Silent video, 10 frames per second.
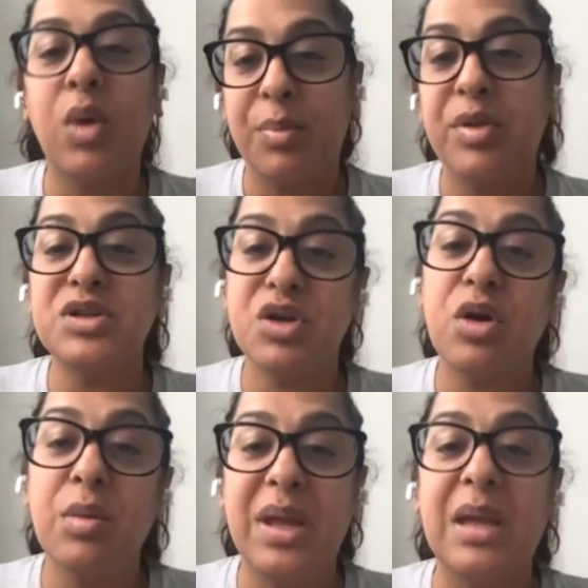we're
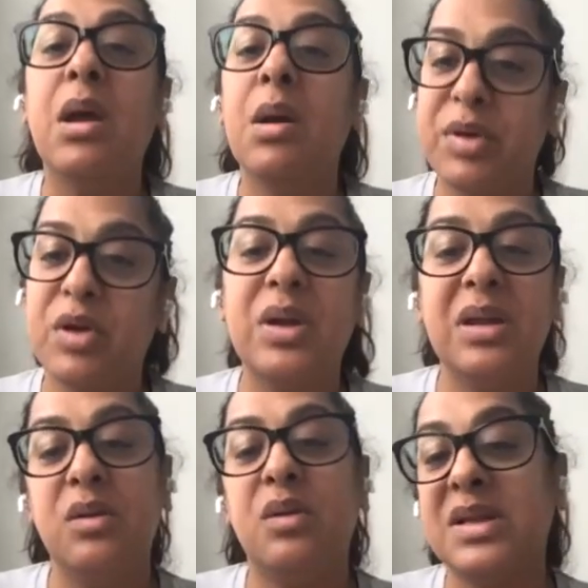perturbing
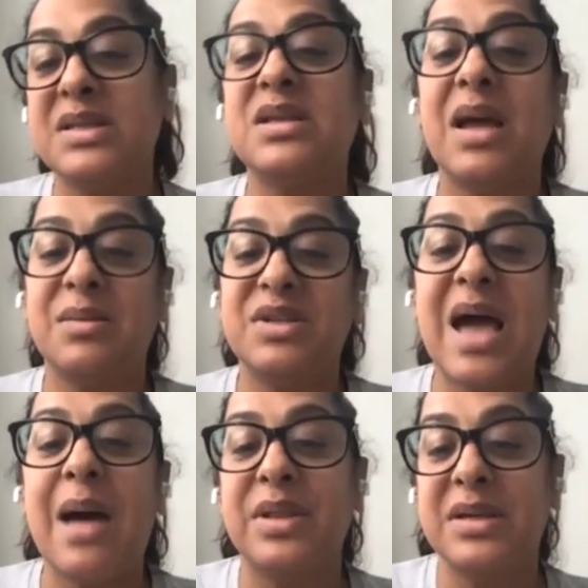purine nucleoside
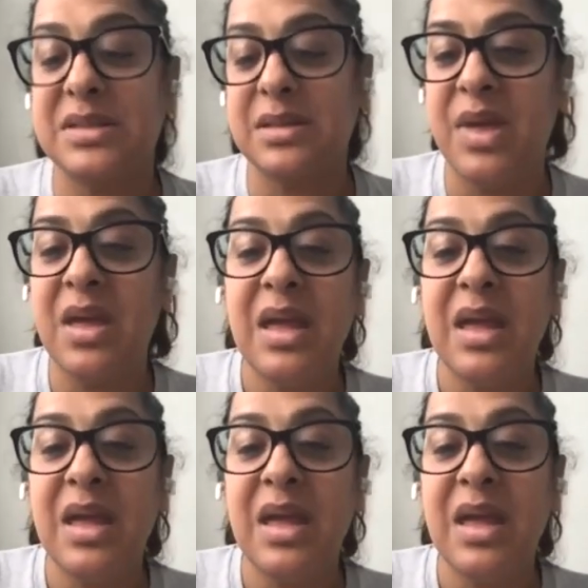metabolism.